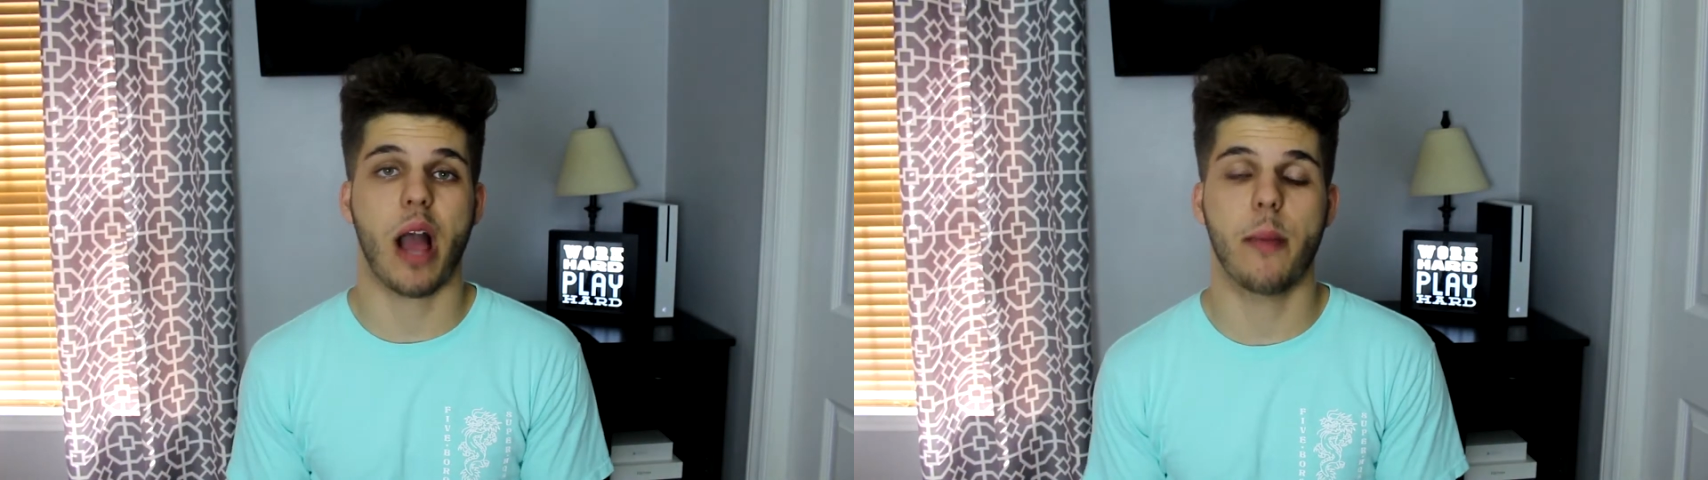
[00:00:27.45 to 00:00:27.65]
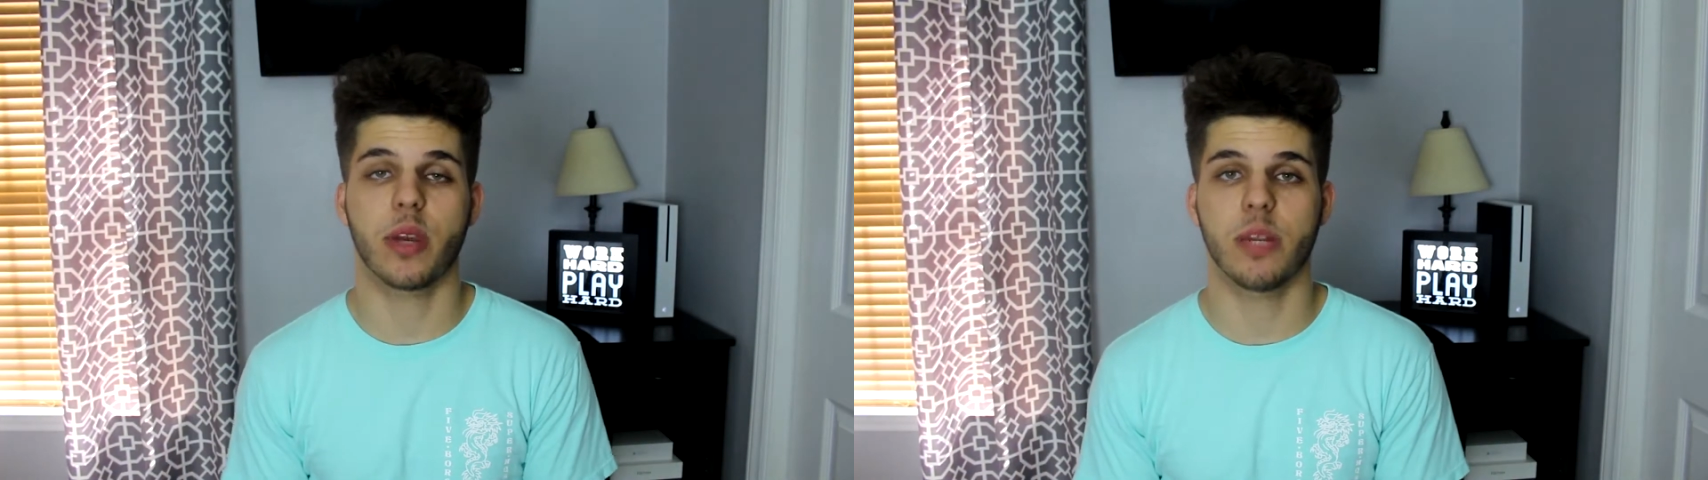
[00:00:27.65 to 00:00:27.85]

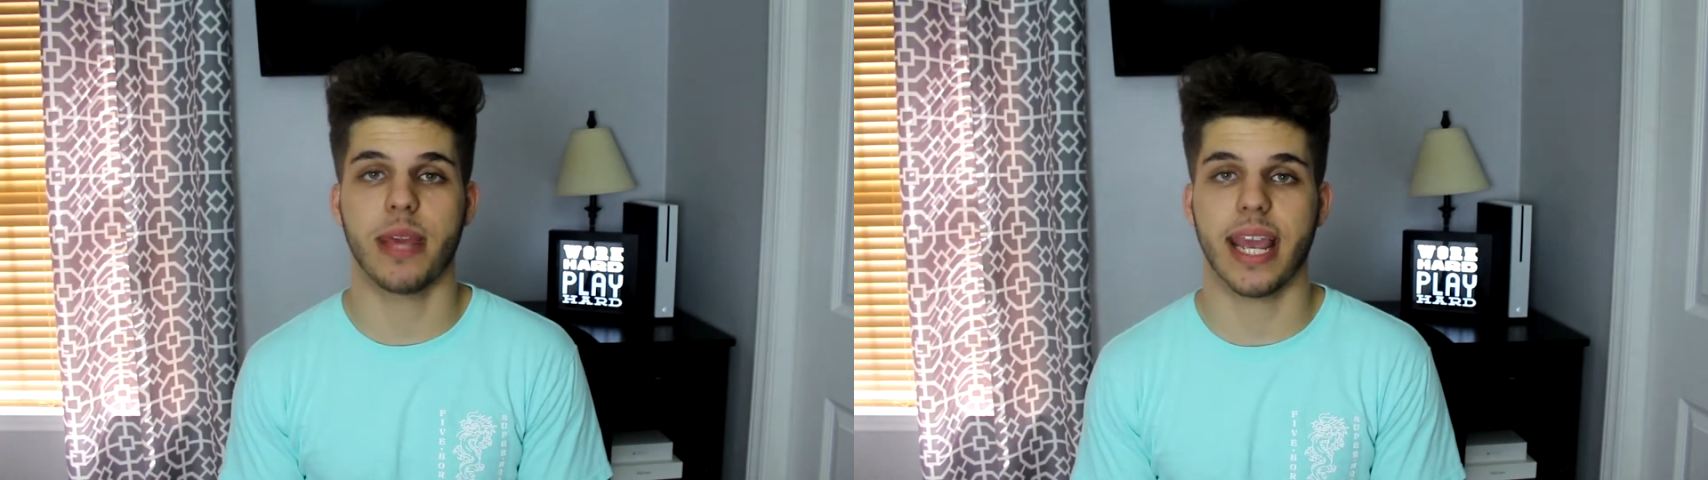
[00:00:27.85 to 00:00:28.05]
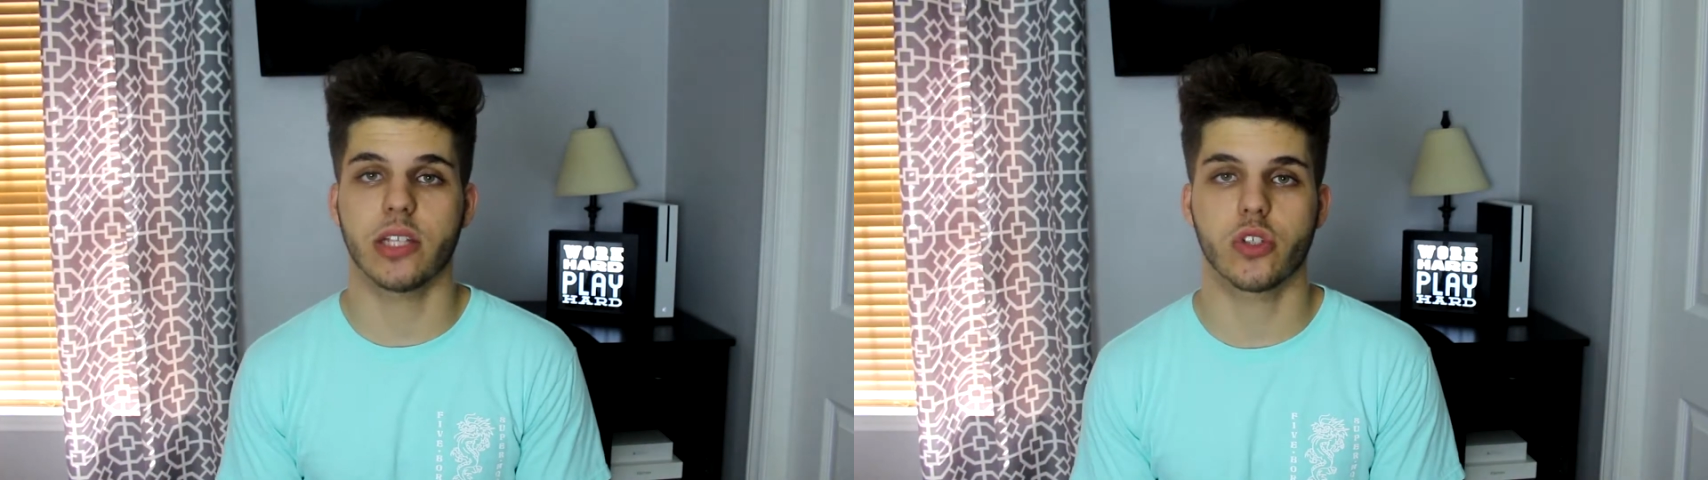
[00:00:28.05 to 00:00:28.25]
I'm going to
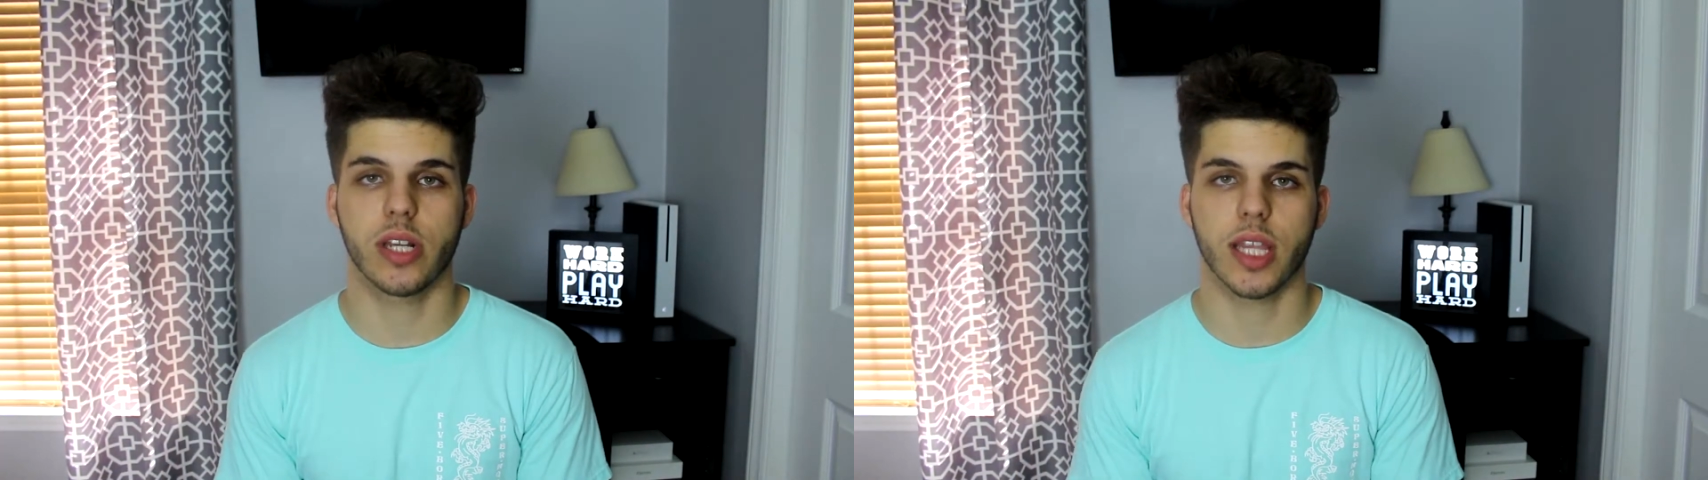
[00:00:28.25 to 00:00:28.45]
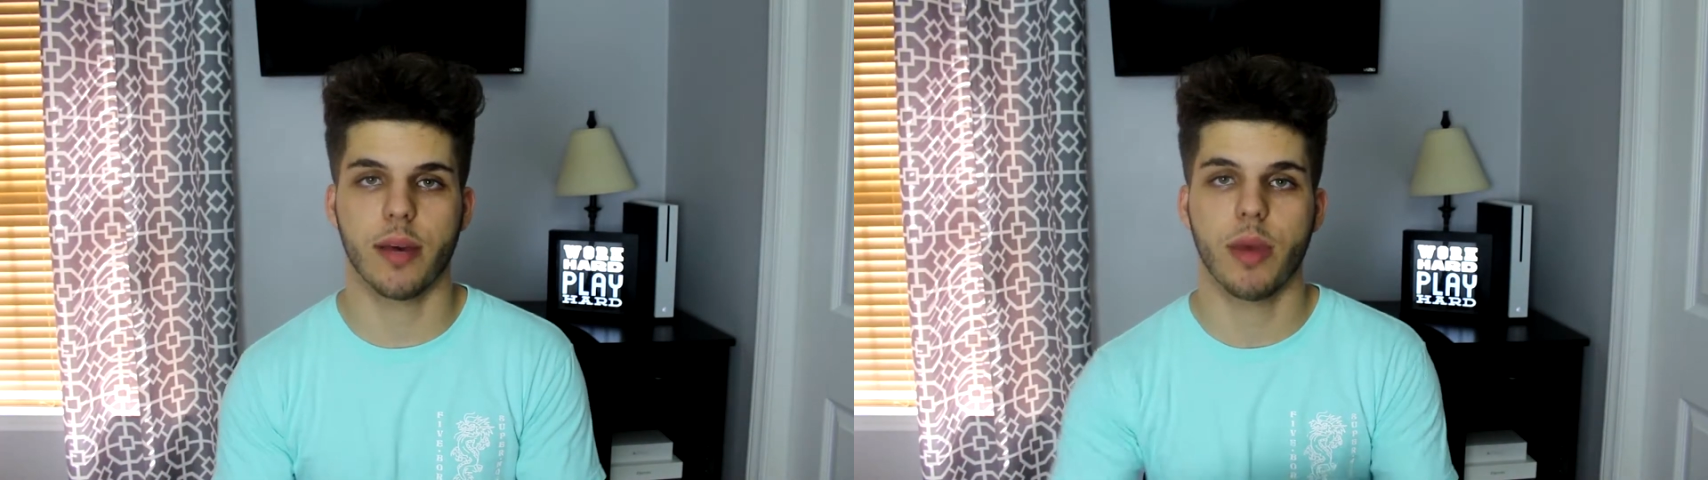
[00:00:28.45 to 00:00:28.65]
be
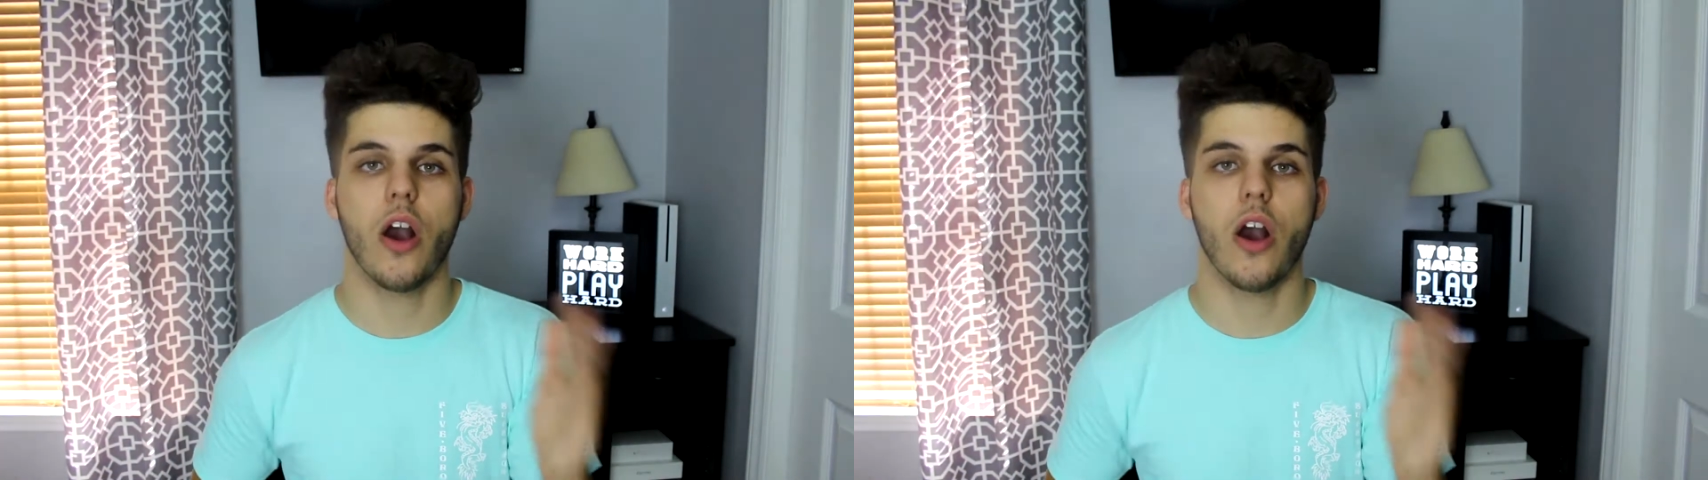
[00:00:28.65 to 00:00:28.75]
answering them.